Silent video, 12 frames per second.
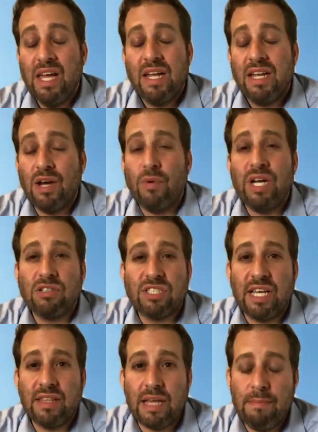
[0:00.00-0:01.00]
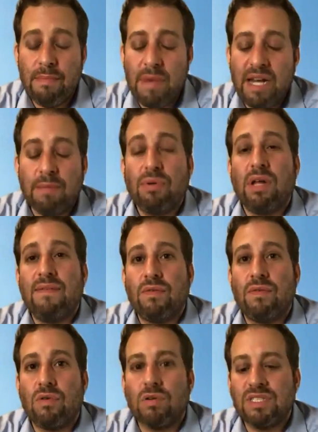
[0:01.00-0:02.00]
Now, we understand that many
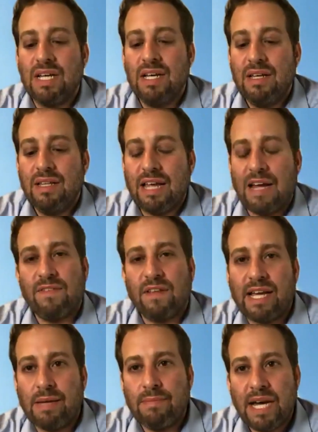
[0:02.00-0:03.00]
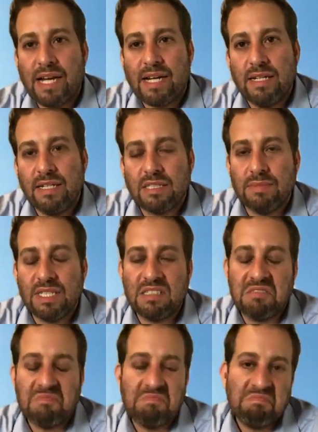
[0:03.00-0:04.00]
platforms, that flagging mechanism
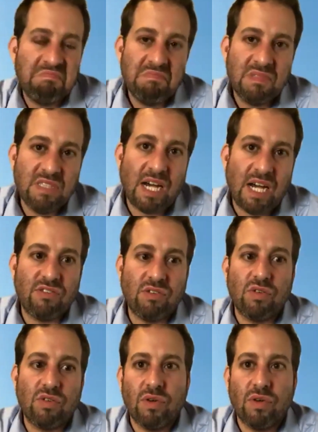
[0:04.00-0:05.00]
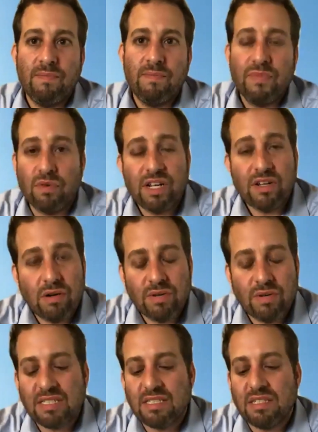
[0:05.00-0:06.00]
is not as useful, or they don't
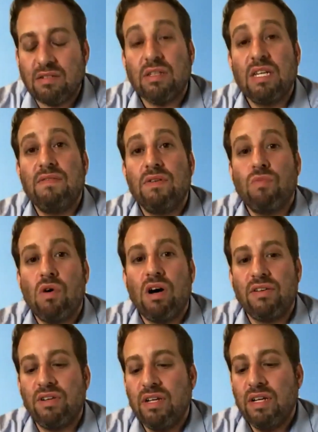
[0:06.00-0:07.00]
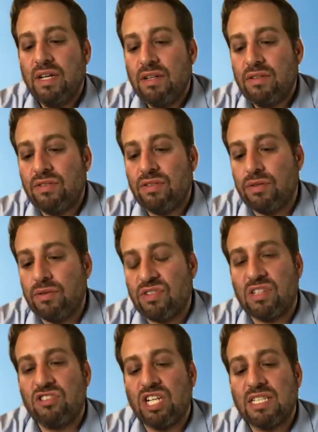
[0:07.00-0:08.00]
necessarily even want to
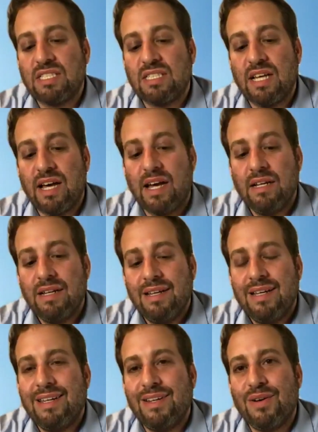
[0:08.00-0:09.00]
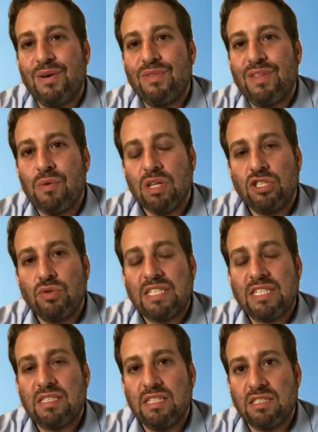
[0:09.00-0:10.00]
suggest that they will
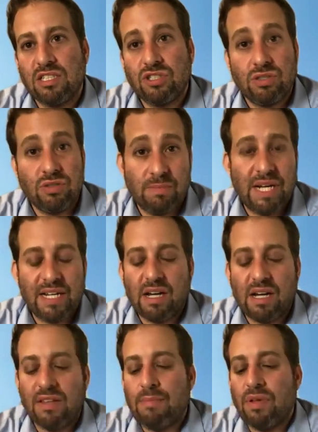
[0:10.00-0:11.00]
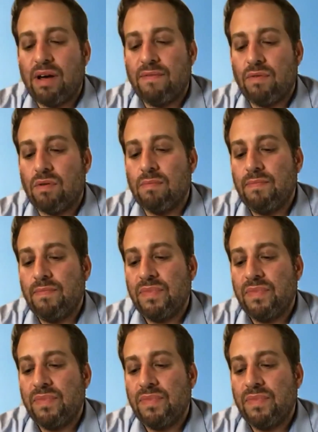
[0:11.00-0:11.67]
address these issues depending on that platform.